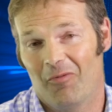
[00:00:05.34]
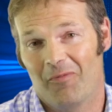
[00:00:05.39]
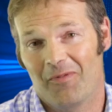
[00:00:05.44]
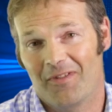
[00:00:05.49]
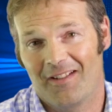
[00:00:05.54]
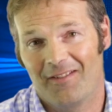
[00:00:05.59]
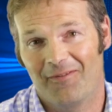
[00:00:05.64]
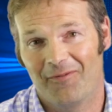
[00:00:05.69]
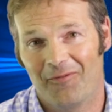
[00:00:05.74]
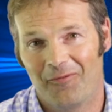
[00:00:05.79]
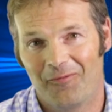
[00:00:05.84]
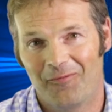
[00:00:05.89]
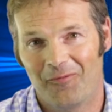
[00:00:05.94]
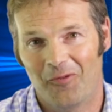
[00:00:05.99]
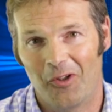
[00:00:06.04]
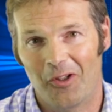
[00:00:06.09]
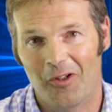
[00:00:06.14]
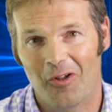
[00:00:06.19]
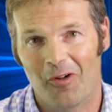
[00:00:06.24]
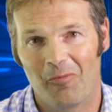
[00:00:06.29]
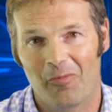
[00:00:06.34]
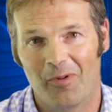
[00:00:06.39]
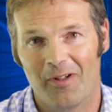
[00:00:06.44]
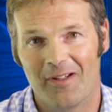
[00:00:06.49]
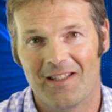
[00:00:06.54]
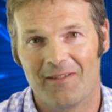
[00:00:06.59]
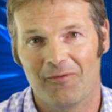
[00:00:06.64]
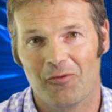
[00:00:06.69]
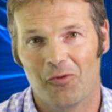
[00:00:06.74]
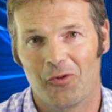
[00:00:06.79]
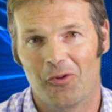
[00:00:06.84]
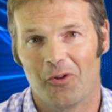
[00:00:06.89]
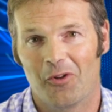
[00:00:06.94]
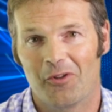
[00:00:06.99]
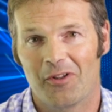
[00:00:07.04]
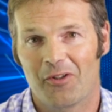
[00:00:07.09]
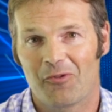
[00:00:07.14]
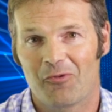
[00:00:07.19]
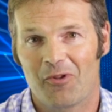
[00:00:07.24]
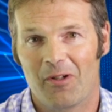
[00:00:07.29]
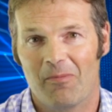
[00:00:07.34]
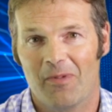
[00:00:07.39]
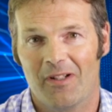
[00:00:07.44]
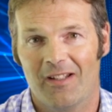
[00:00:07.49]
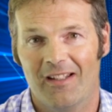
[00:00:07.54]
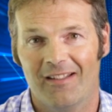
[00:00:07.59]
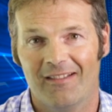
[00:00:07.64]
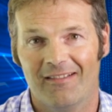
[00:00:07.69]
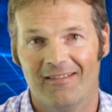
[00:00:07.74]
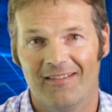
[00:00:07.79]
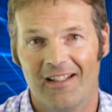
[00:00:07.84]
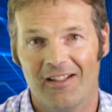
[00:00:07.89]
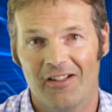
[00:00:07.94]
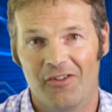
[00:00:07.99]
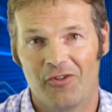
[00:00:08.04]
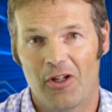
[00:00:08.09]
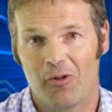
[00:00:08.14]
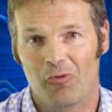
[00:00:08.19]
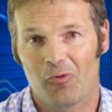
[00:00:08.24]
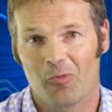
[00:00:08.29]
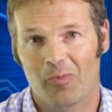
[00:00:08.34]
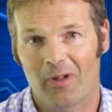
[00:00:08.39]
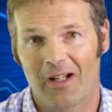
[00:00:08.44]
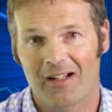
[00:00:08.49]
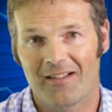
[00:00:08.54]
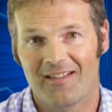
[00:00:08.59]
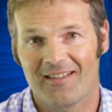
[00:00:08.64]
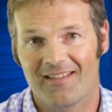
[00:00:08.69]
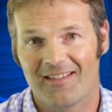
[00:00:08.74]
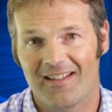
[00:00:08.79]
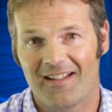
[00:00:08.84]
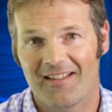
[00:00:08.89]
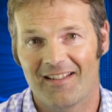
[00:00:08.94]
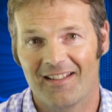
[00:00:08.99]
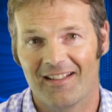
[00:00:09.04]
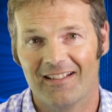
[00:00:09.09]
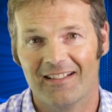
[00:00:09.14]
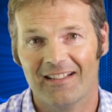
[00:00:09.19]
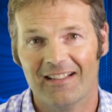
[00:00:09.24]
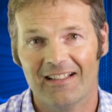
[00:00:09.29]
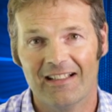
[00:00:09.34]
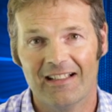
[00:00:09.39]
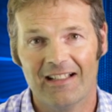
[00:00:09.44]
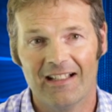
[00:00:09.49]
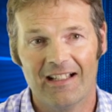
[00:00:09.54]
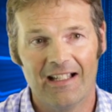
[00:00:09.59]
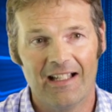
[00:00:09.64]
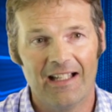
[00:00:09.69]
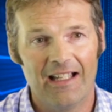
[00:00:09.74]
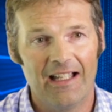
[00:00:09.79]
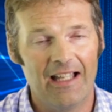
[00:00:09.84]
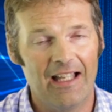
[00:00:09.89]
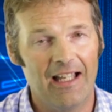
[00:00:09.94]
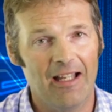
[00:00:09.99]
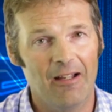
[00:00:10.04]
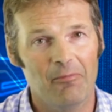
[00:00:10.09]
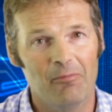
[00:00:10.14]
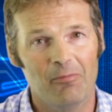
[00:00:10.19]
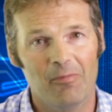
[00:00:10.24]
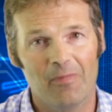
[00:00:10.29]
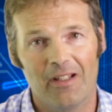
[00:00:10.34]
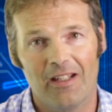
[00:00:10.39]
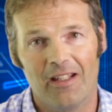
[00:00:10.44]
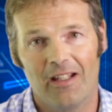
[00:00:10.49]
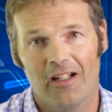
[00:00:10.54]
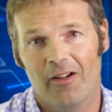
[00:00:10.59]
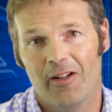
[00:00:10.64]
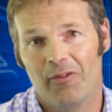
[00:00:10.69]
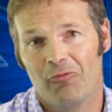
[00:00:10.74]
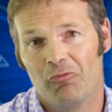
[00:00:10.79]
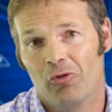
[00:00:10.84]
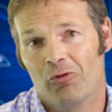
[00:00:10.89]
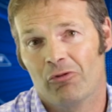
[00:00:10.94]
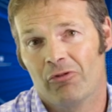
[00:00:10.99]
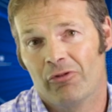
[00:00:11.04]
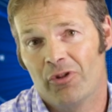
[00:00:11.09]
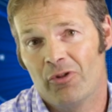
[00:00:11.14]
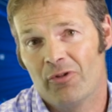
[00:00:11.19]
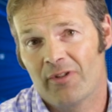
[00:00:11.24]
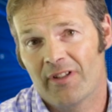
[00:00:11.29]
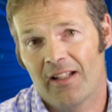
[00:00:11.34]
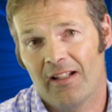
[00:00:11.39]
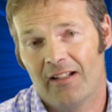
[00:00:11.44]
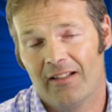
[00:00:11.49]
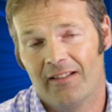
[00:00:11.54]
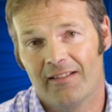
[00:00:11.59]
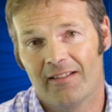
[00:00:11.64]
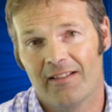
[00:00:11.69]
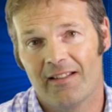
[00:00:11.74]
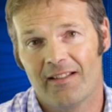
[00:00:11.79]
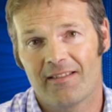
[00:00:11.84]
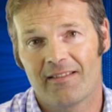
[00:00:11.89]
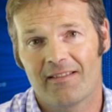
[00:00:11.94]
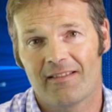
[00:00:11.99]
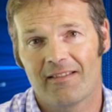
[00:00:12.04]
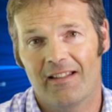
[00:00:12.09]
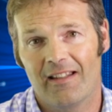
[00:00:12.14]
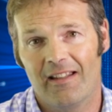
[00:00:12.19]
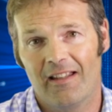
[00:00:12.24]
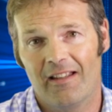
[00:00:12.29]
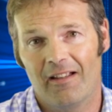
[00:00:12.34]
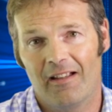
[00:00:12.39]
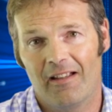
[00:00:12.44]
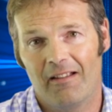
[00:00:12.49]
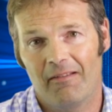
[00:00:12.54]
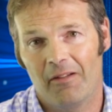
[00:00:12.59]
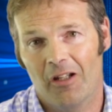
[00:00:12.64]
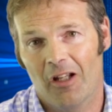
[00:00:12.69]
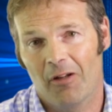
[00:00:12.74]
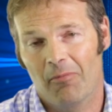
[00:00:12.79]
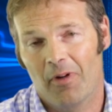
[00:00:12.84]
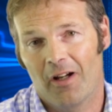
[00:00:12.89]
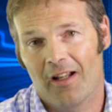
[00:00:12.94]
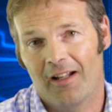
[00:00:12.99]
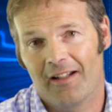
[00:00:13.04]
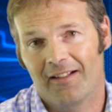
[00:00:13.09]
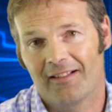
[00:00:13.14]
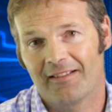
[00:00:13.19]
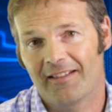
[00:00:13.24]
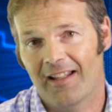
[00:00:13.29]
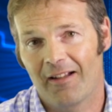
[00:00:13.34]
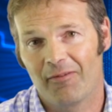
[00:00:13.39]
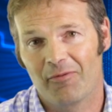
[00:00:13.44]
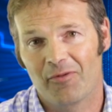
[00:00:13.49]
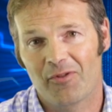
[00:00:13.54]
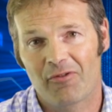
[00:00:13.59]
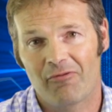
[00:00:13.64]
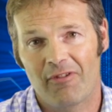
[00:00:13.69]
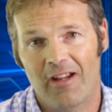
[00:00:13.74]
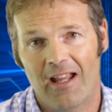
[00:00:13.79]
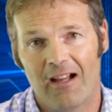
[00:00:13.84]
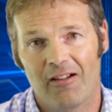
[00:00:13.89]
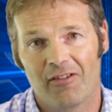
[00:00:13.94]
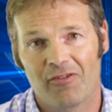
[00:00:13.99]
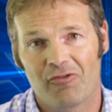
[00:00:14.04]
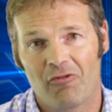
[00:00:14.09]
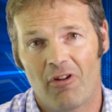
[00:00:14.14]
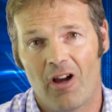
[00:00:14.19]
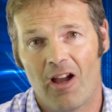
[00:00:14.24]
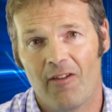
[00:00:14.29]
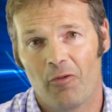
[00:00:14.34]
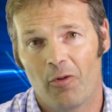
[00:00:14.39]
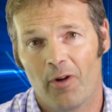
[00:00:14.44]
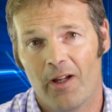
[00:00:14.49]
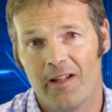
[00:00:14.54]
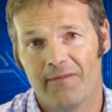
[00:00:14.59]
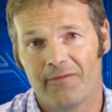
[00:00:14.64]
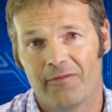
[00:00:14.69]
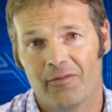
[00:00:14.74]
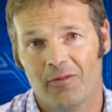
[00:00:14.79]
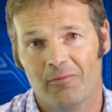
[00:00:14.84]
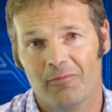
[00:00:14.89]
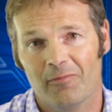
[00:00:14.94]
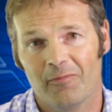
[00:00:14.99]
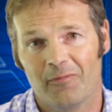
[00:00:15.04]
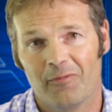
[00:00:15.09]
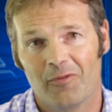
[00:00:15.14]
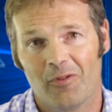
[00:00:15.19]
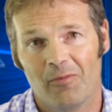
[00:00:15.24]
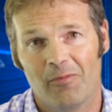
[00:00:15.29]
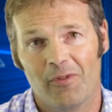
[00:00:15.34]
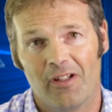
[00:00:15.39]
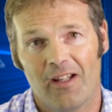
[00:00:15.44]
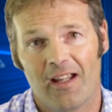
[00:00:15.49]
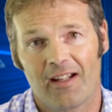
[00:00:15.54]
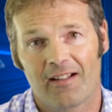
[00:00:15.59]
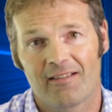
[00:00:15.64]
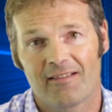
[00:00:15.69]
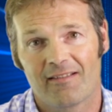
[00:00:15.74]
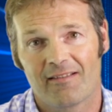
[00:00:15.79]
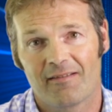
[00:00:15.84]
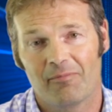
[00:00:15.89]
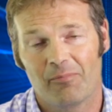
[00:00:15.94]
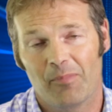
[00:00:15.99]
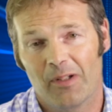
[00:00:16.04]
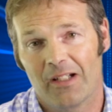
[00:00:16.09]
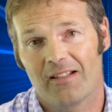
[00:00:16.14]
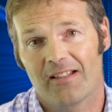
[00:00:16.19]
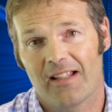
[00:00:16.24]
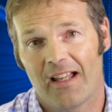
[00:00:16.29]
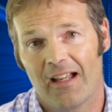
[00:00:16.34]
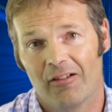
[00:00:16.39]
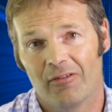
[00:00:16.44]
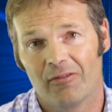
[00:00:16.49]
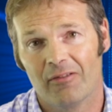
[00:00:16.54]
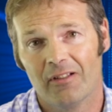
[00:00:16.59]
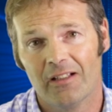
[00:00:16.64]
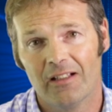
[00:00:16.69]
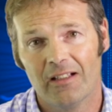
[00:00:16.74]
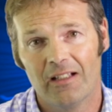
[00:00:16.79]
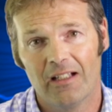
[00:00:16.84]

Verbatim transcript: obviously fully comprehensive orthodontic treatment in, in a general practice setting. Um, you know, in rural New Zealand, there's, you know, my little town's three hours drive away from, from the next big town